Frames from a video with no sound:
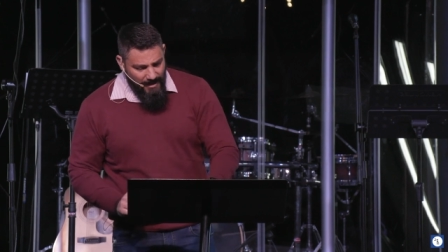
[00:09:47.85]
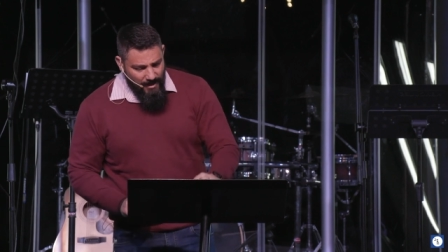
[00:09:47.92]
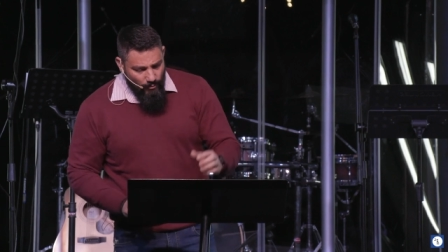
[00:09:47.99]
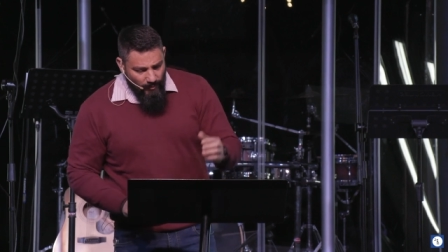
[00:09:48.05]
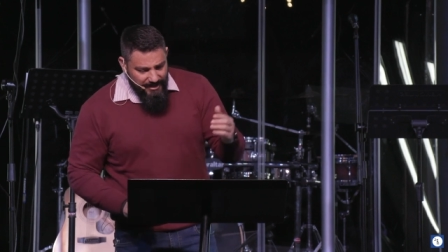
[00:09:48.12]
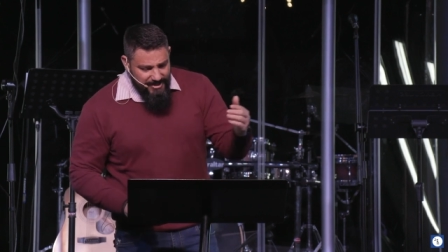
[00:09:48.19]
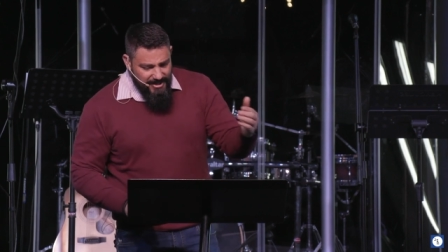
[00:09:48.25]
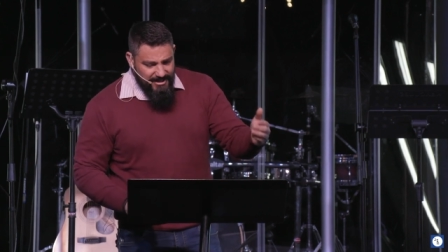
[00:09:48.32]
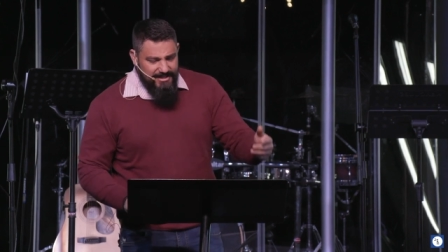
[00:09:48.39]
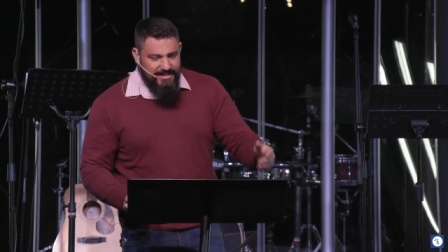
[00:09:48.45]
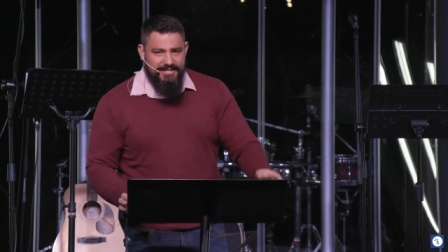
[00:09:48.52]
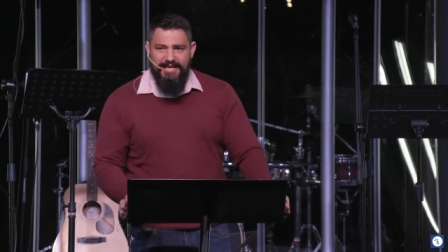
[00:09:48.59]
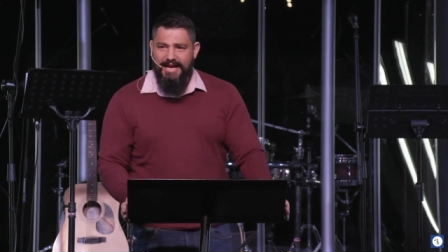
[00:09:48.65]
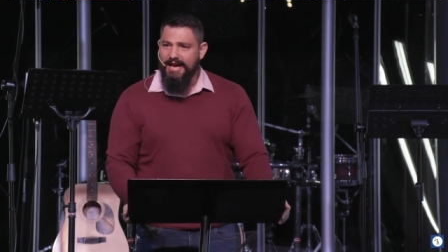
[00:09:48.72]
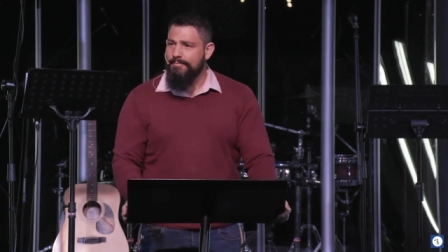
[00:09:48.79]
When
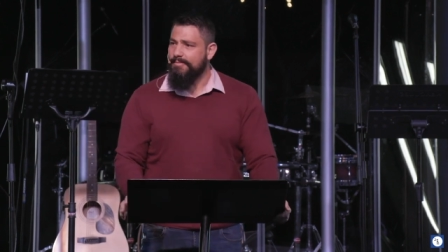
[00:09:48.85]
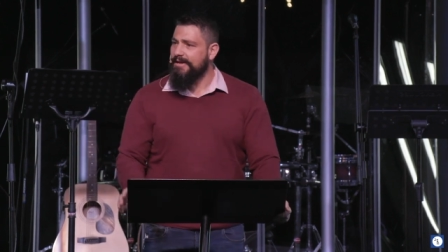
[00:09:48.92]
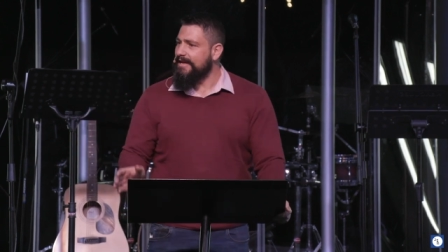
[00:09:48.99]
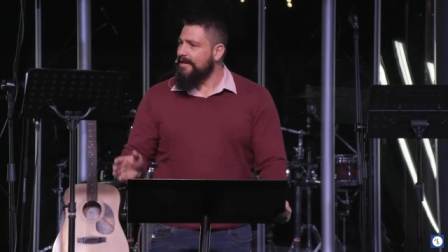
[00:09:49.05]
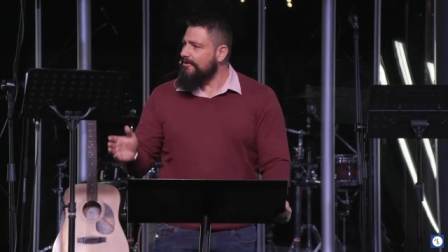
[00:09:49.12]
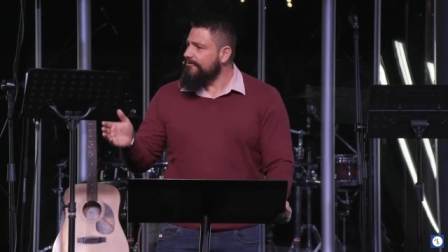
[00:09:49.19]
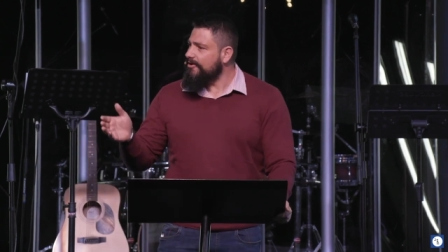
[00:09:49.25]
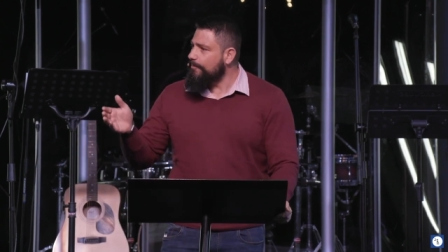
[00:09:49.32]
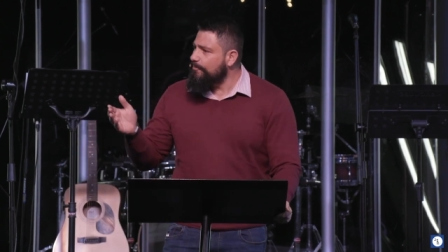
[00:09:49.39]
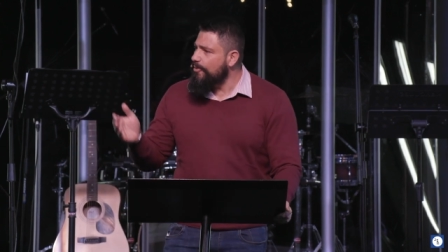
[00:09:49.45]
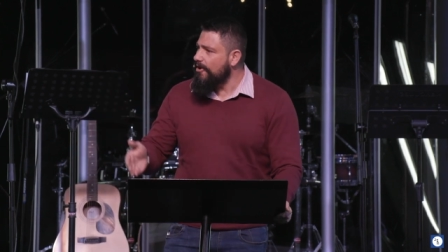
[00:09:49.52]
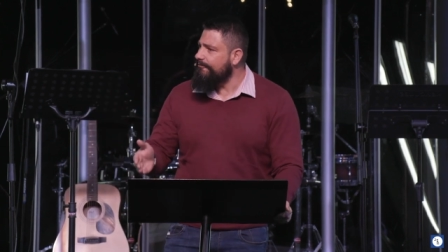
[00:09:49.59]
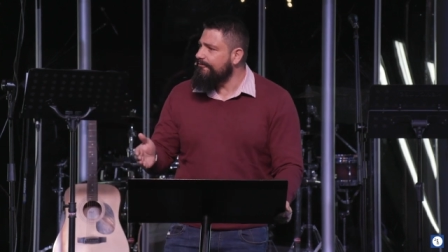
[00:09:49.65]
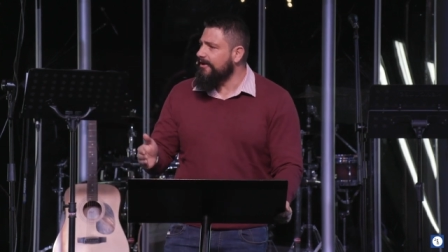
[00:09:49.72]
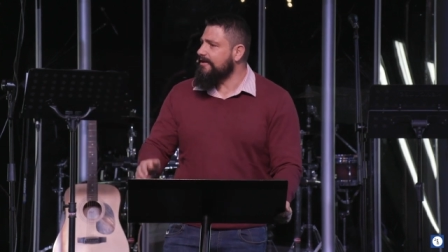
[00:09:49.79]
Jesus came, he lived a
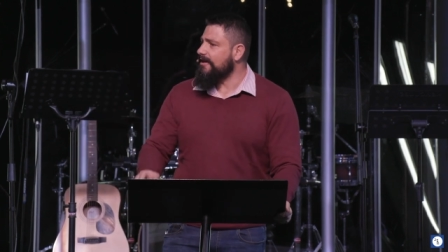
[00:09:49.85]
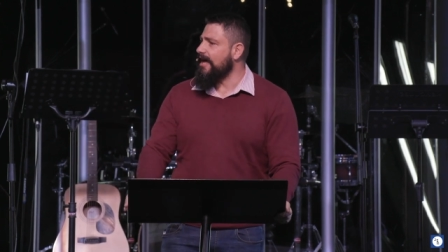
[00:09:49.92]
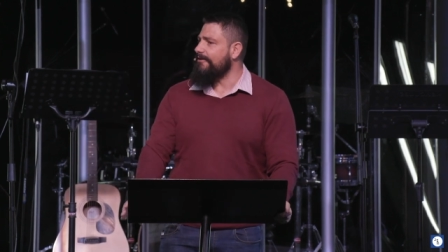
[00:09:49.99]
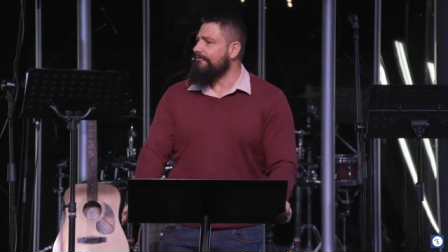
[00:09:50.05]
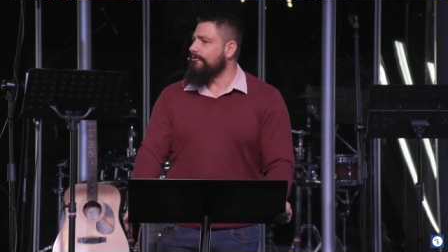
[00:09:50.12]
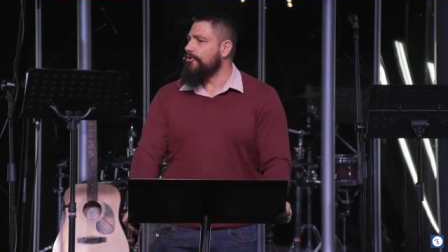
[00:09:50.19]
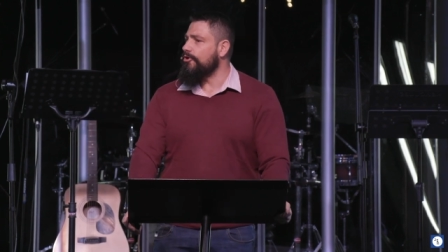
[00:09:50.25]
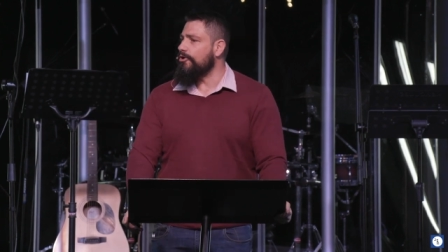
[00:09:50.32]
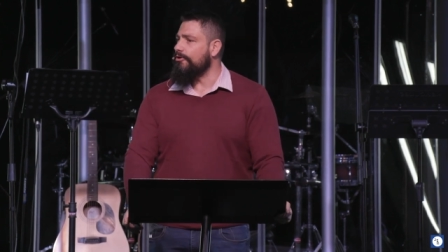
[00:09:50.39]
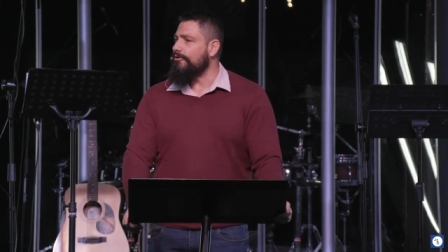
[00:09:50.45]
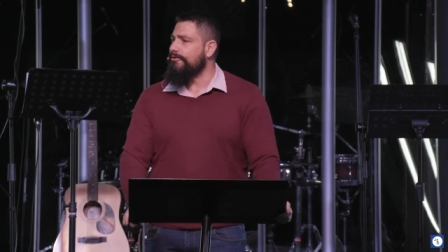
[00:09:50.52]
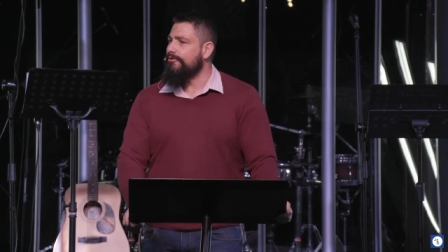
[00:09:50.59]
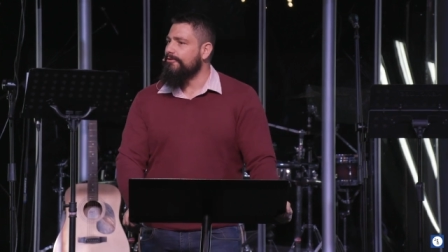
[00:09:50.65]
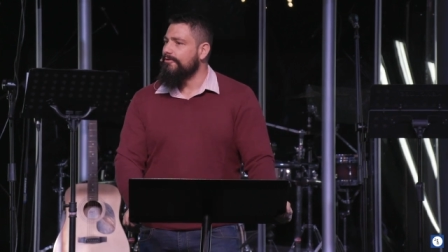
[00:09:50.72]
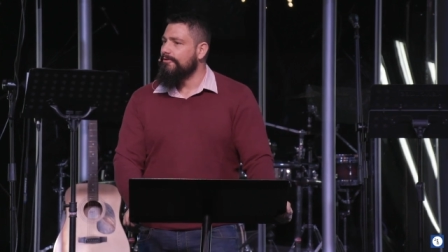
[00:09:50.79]
perfect life on
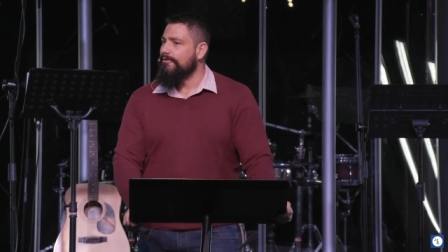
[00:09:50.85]
earth.